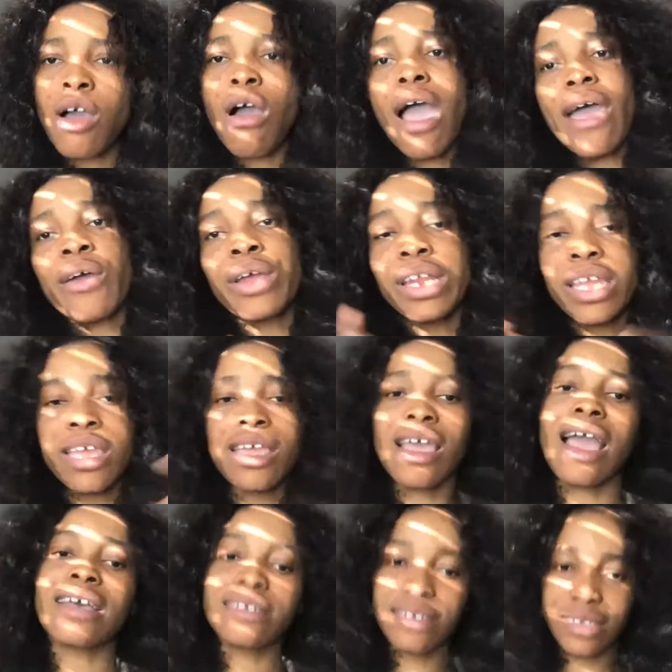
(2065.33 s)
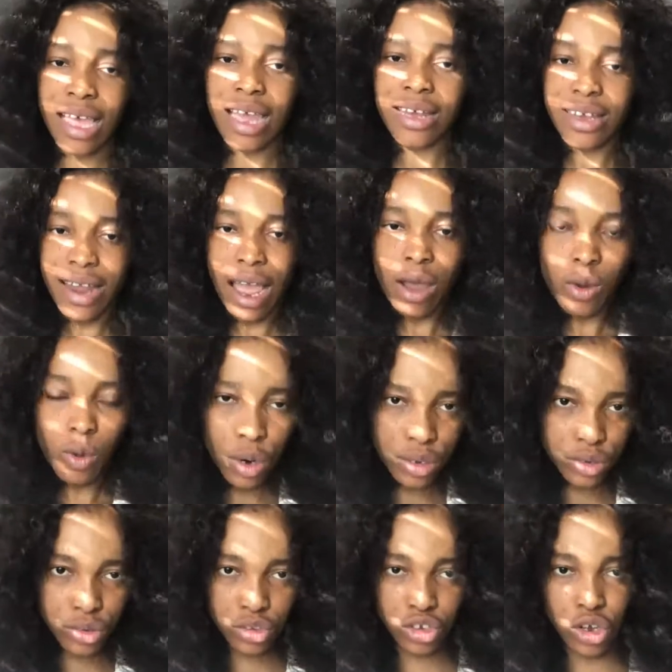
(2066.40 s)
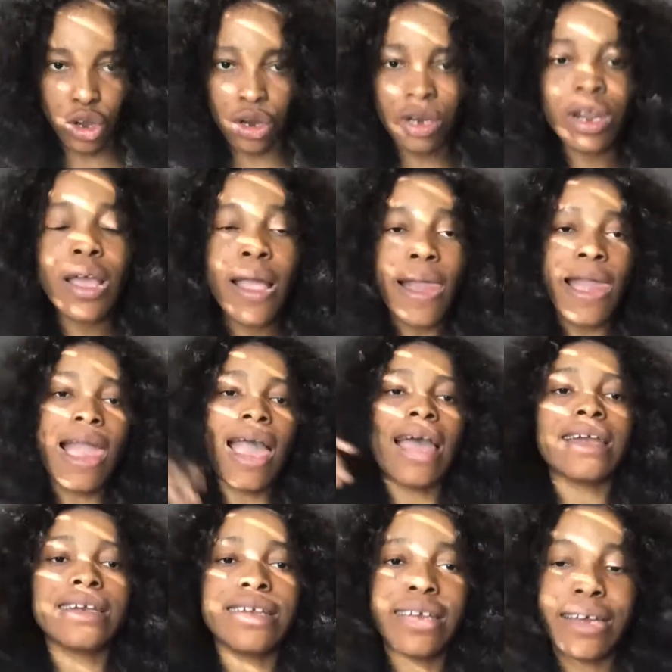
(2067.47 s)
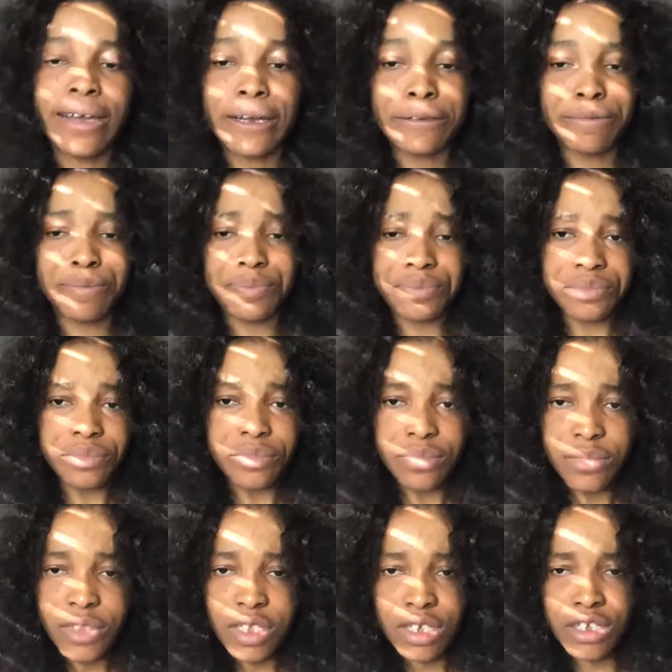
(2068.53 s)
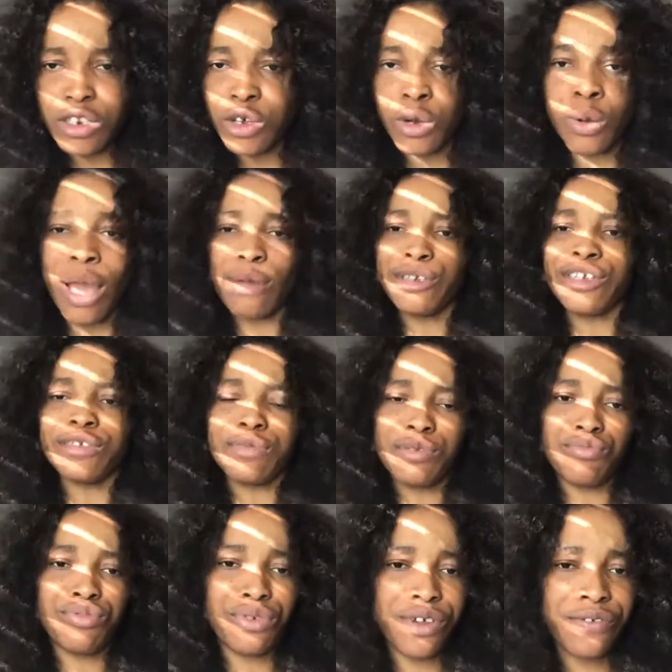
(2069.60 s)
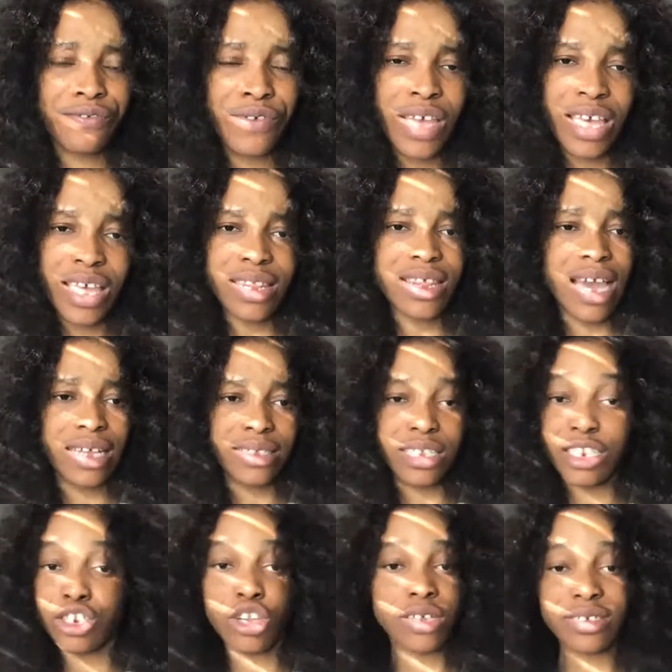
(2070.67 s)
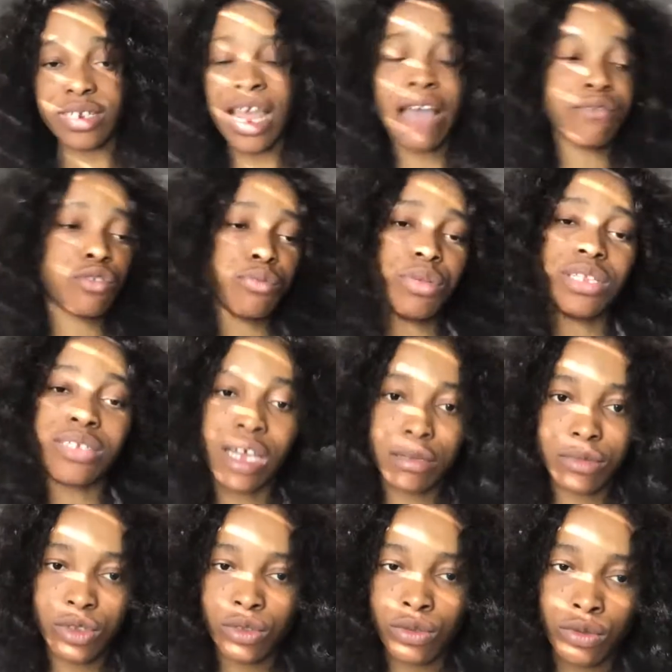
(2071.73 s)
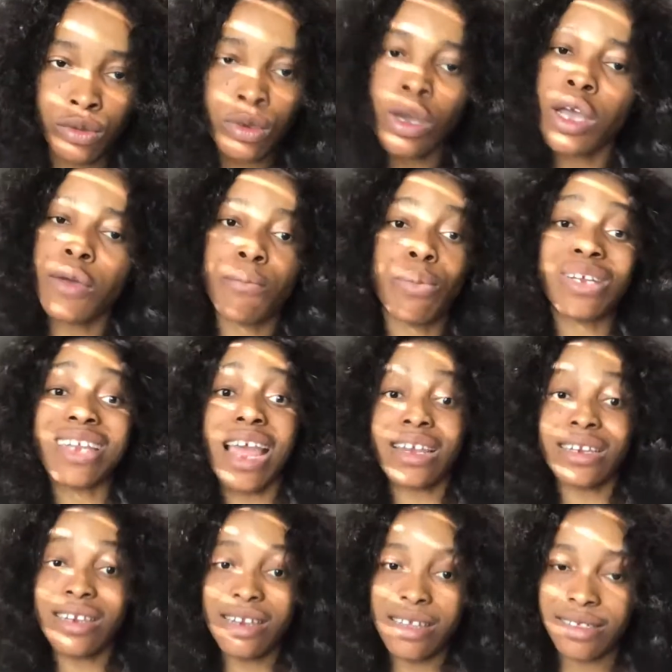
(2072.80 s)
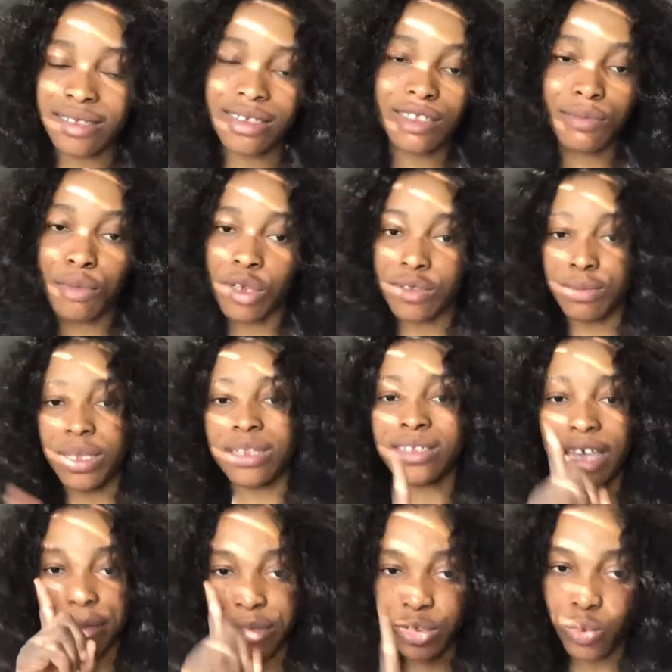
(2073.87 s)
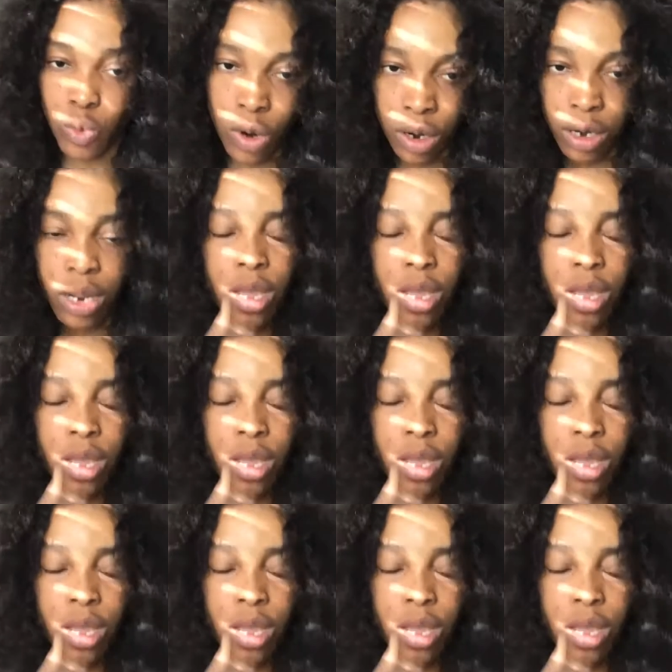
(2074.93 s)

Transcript: I already answered that question, and I'll just be brief that it doesn't have to be times two, but at least it must be times one